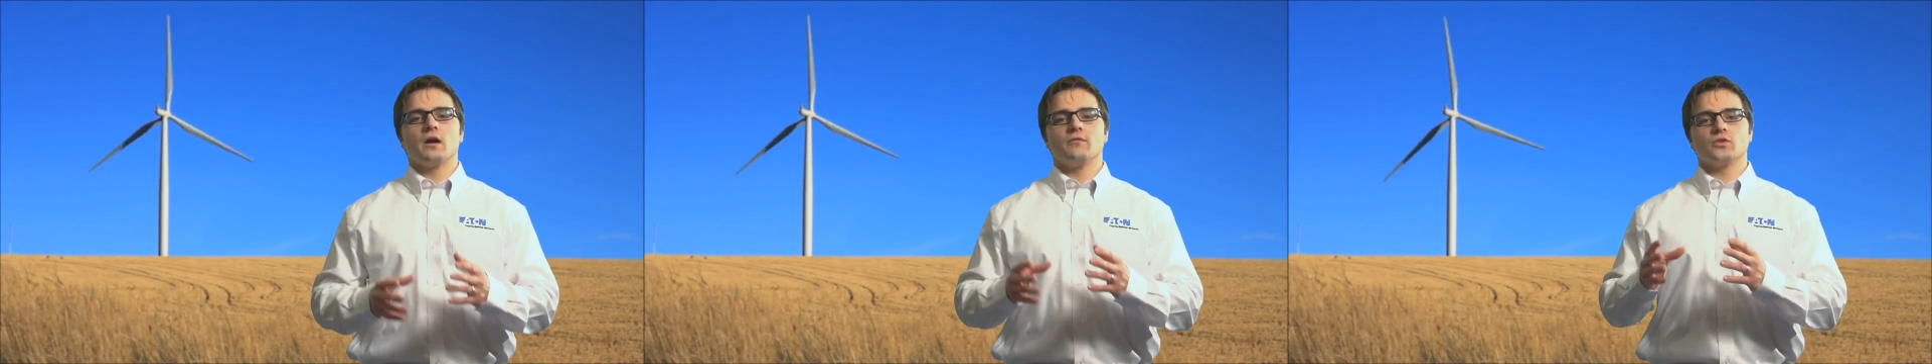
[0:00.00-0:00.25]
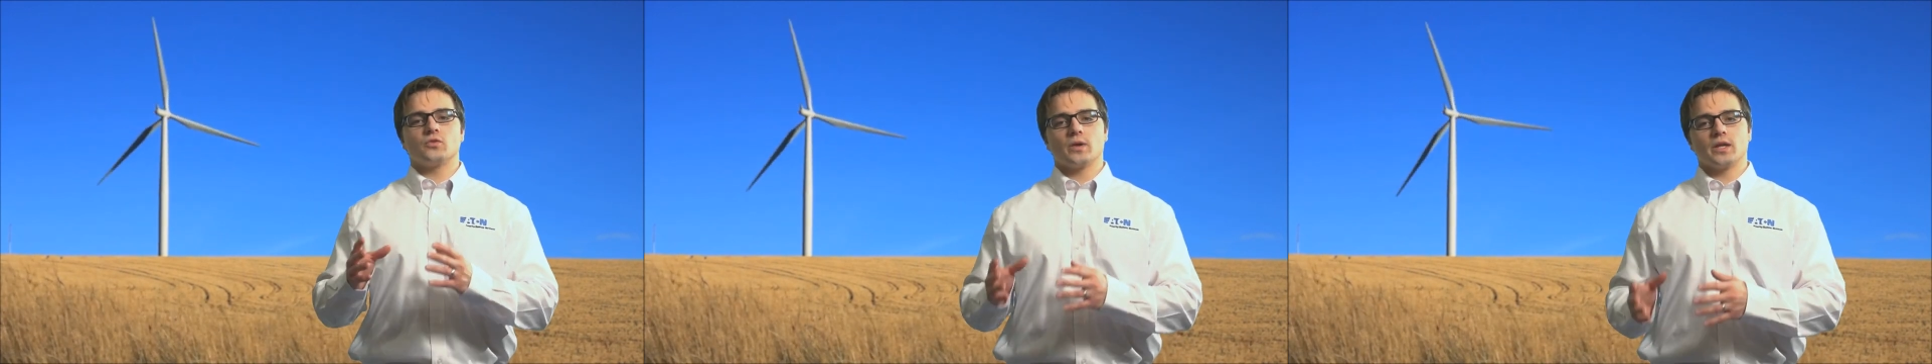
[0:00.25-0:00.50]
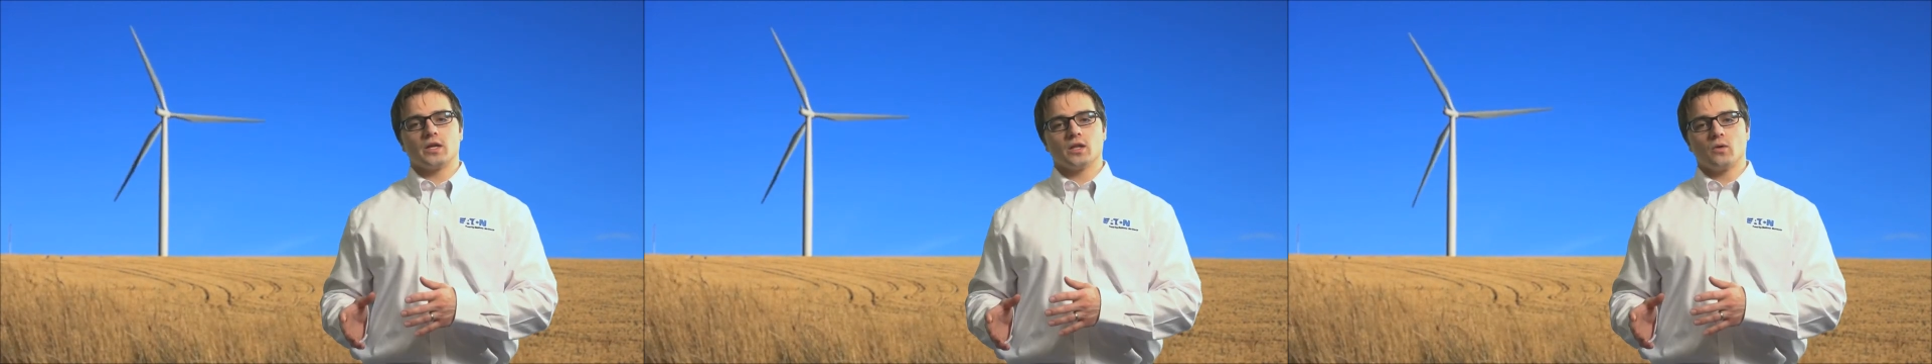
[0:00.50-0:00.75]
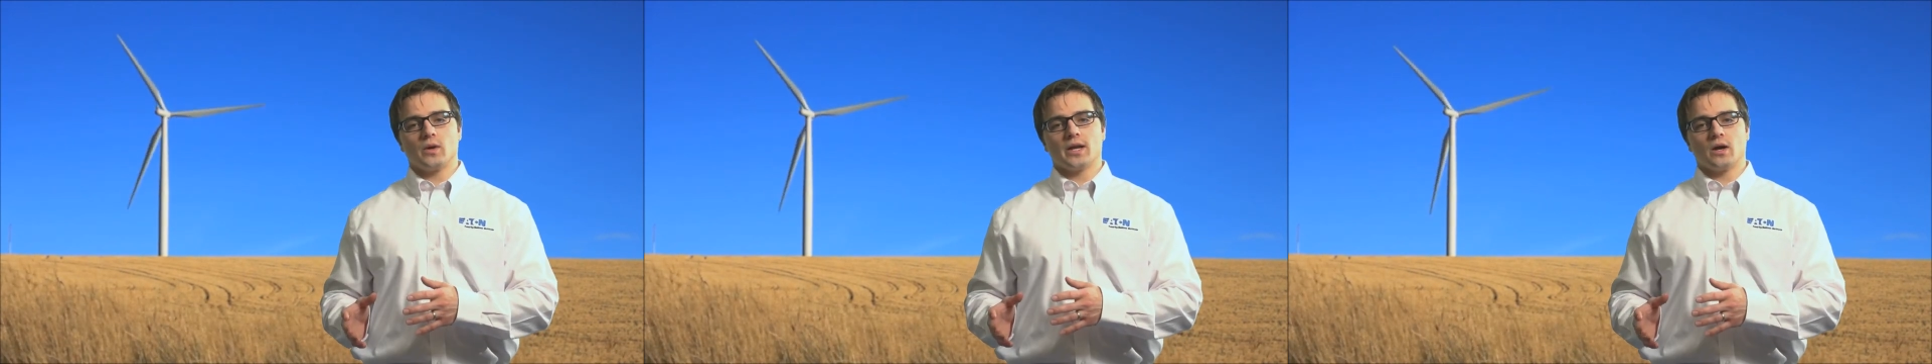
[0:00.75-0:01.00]
of the twenty
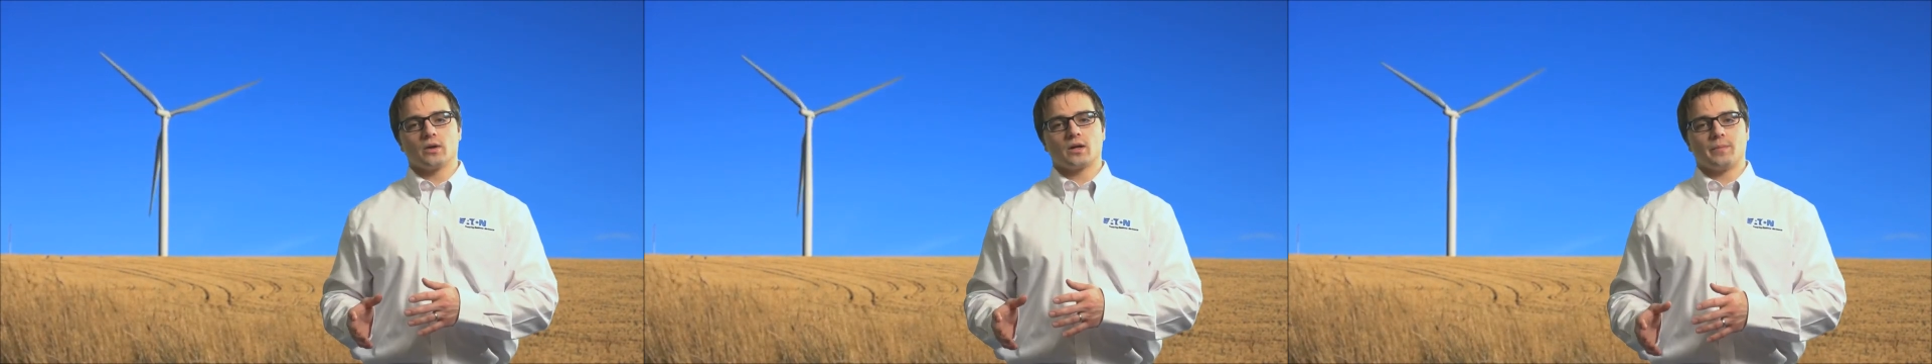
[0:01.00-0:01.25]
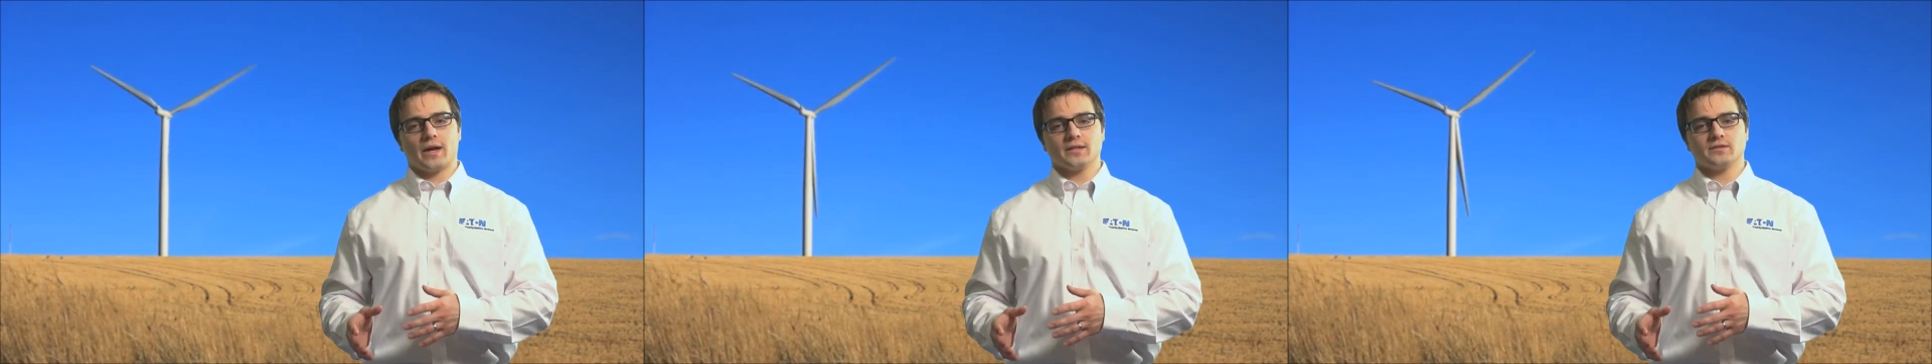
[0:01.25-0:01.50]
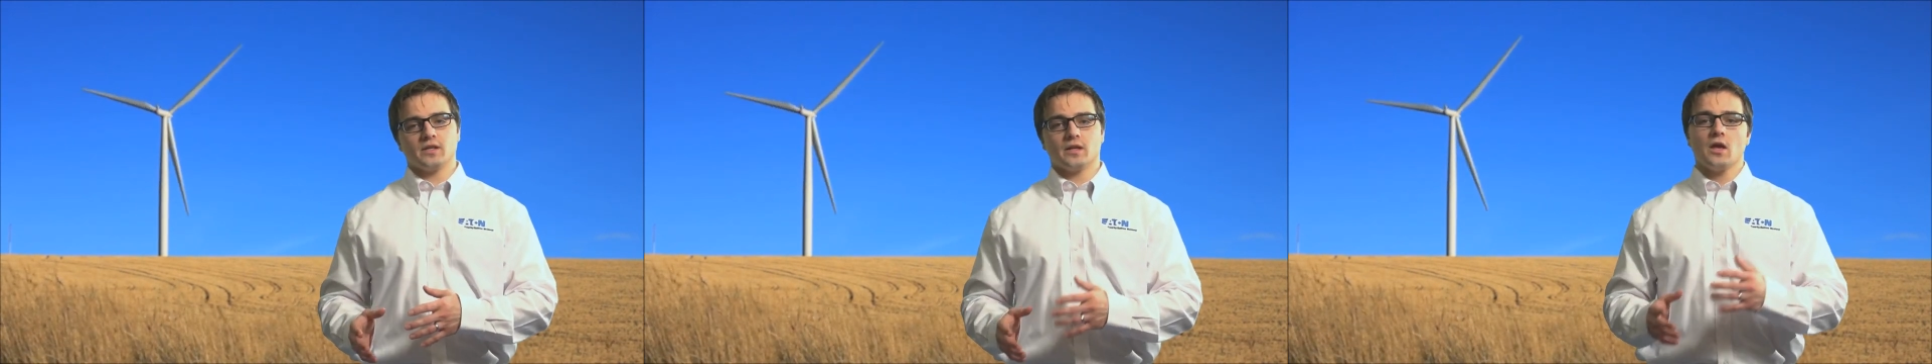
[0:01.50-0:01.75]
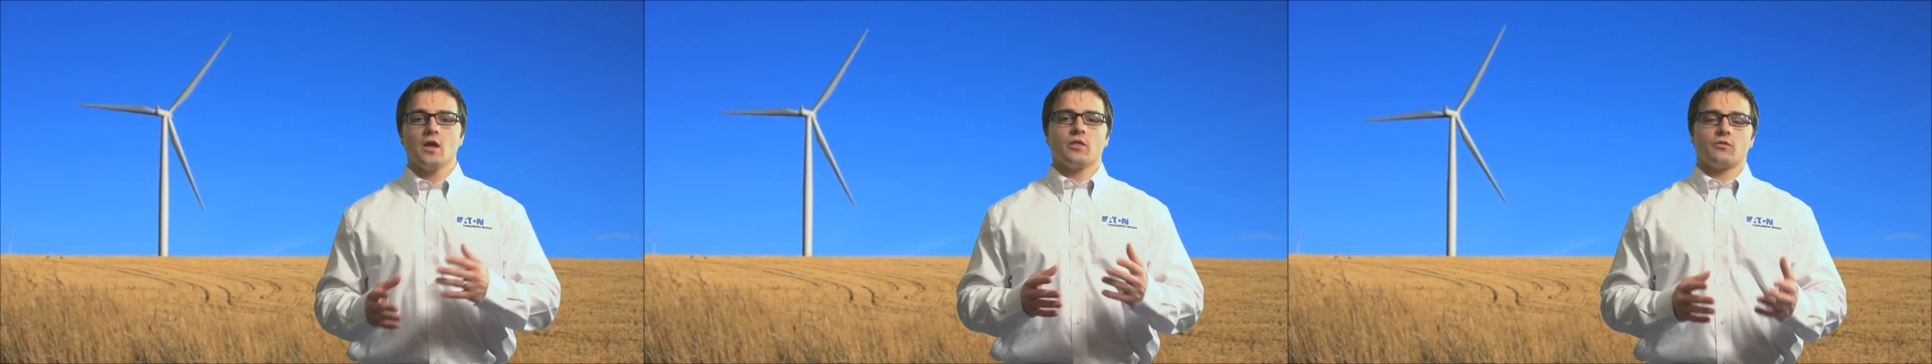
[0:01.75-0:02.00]
kilowatt hour capacity